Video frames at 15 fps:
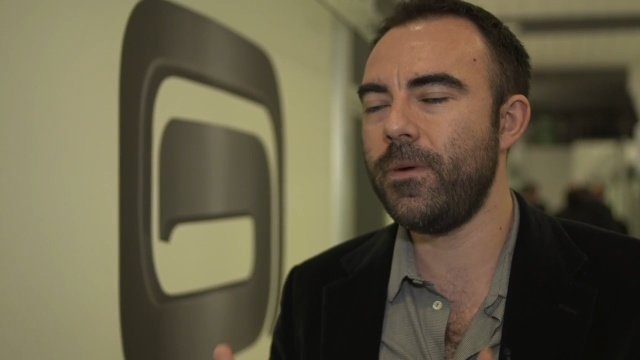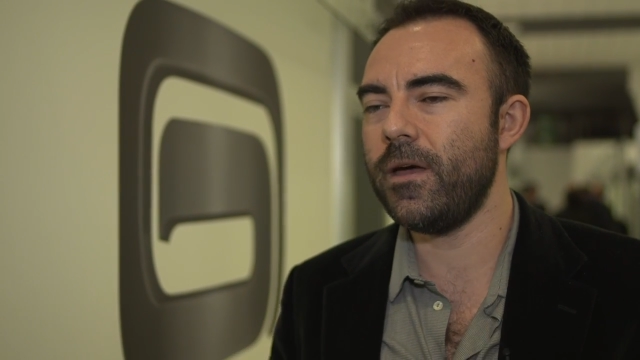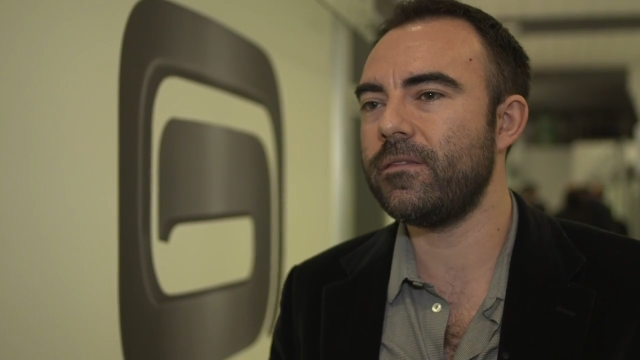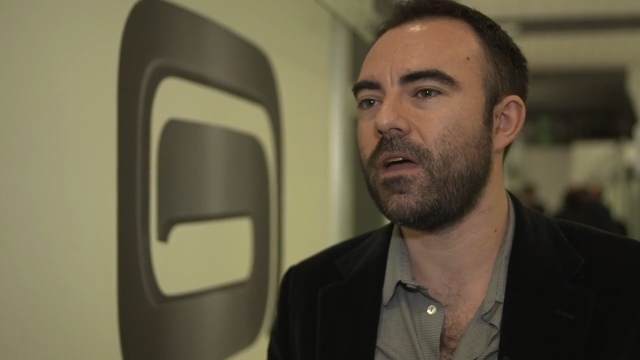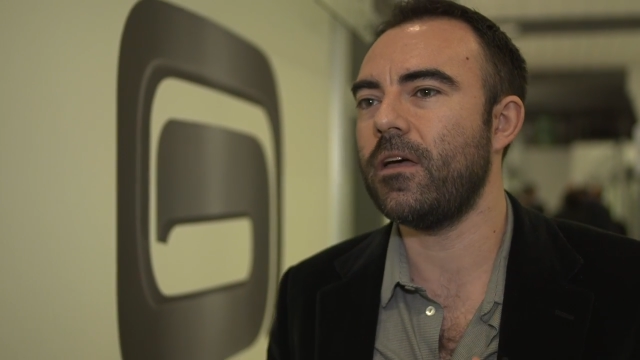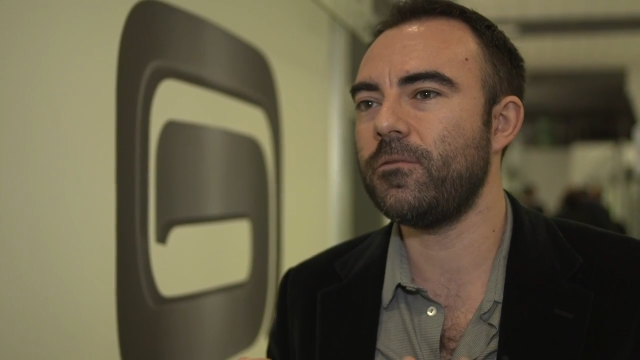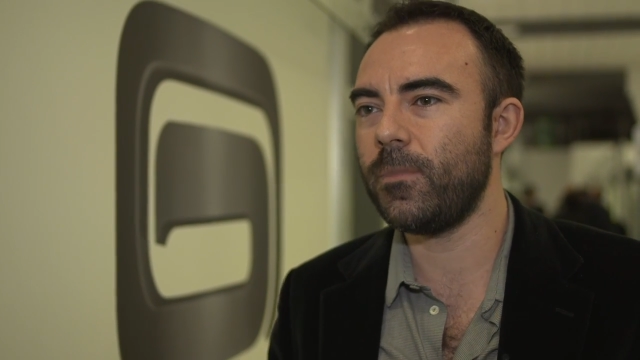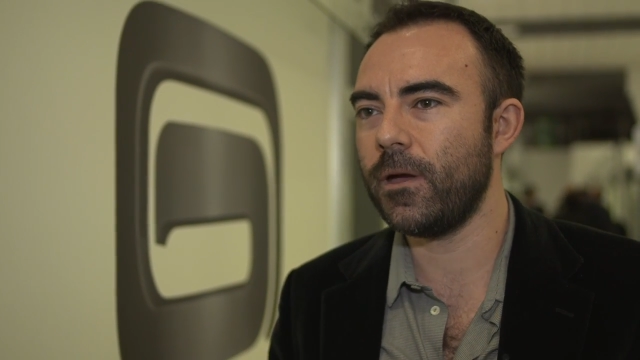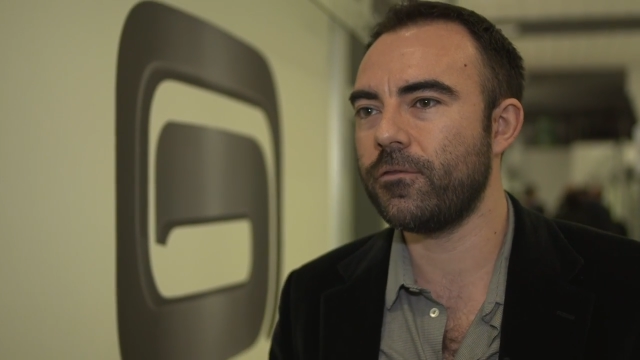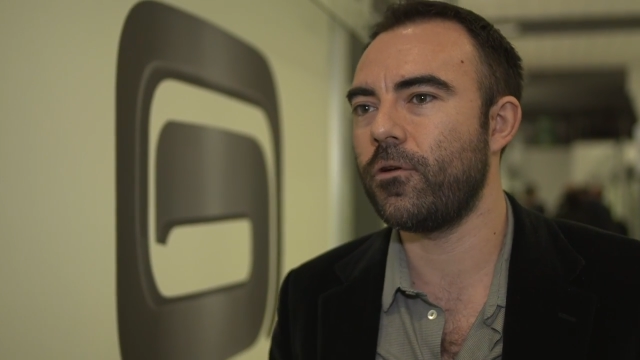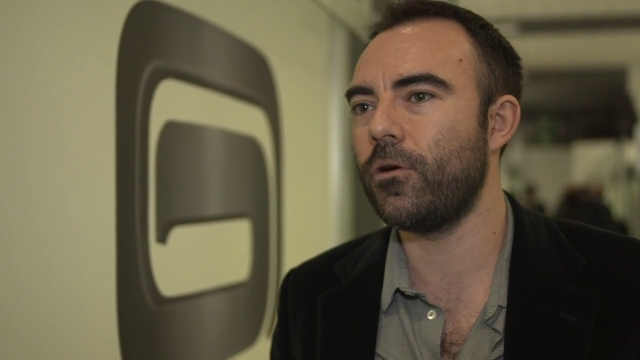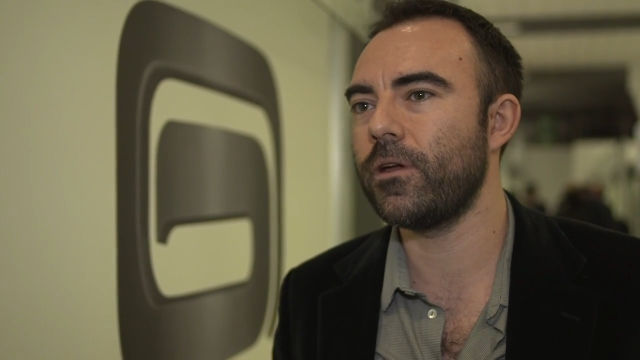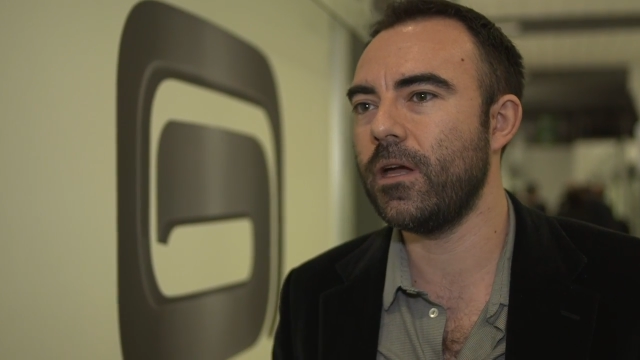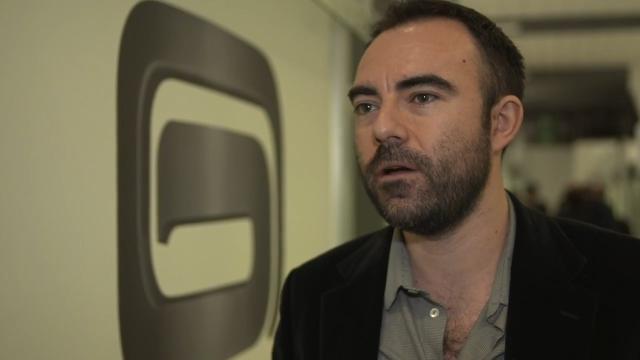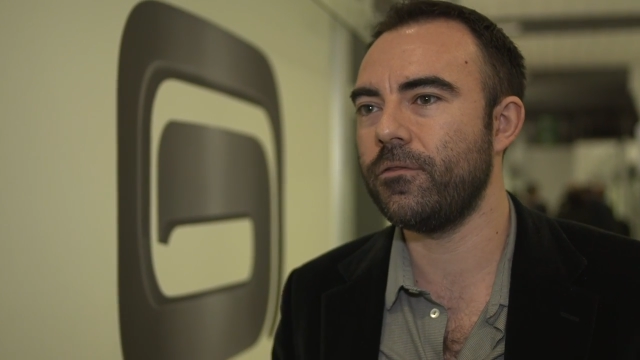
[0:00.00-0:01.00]
best aspect
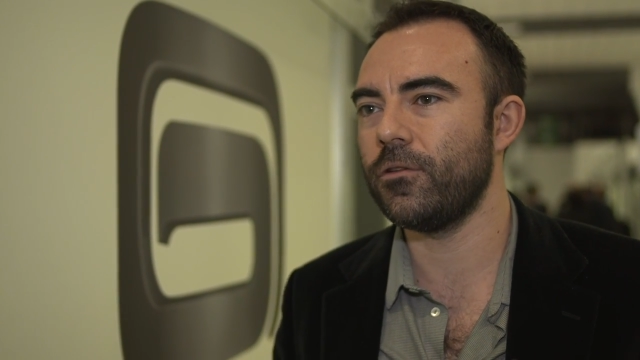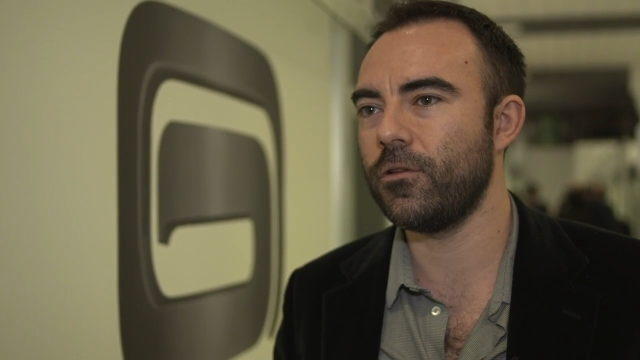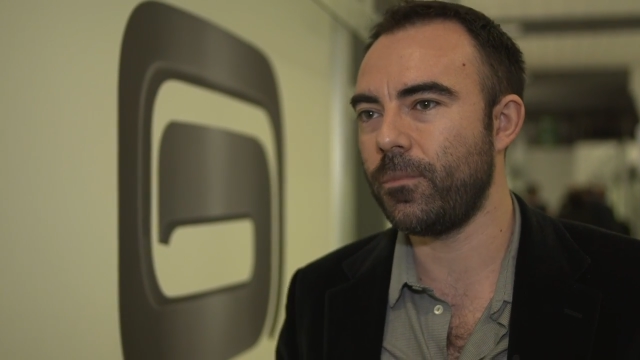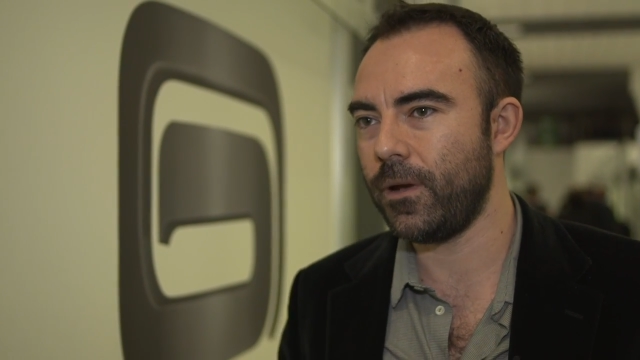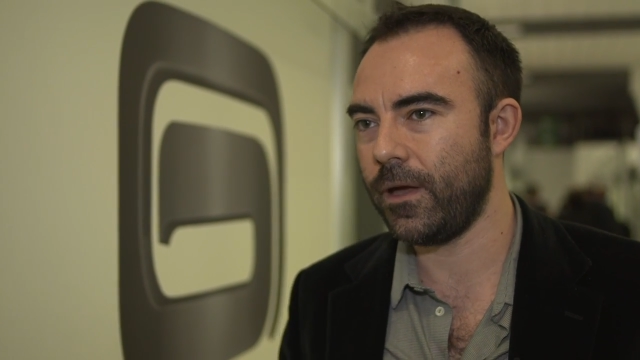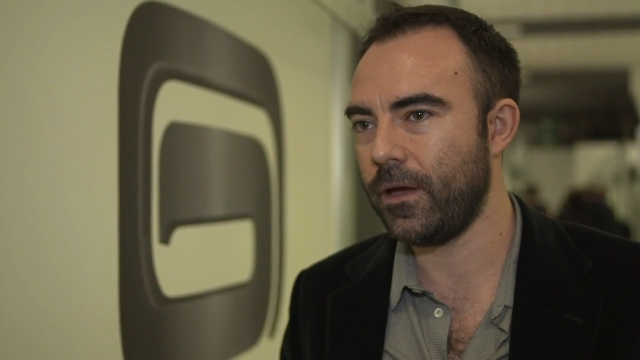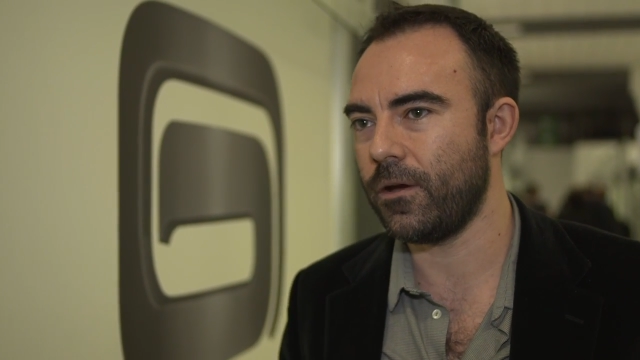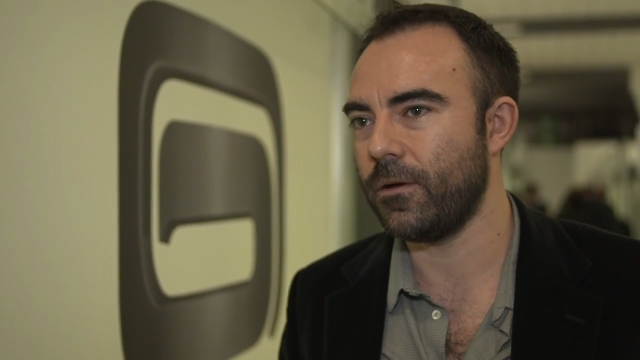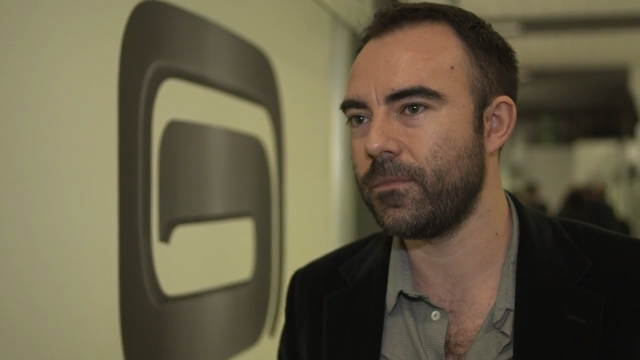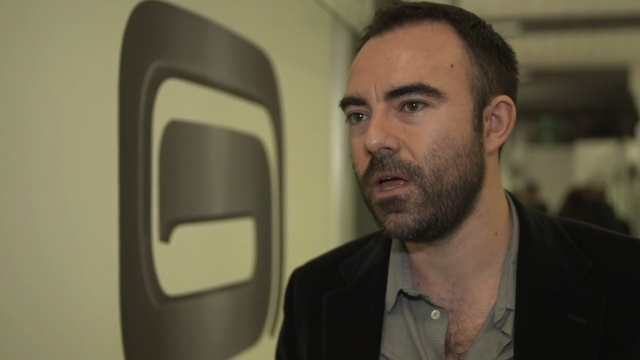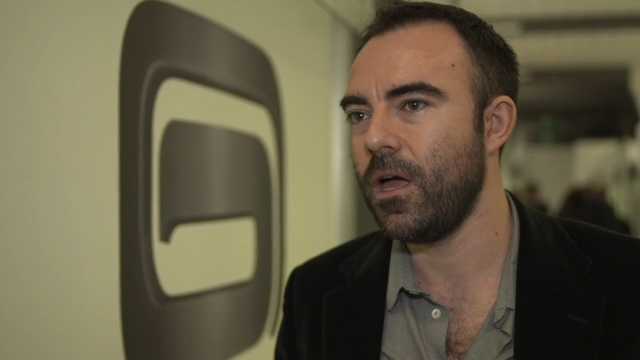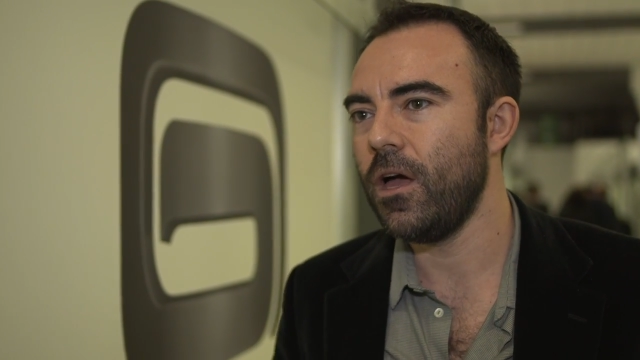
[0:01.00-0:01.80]
for a game for the player.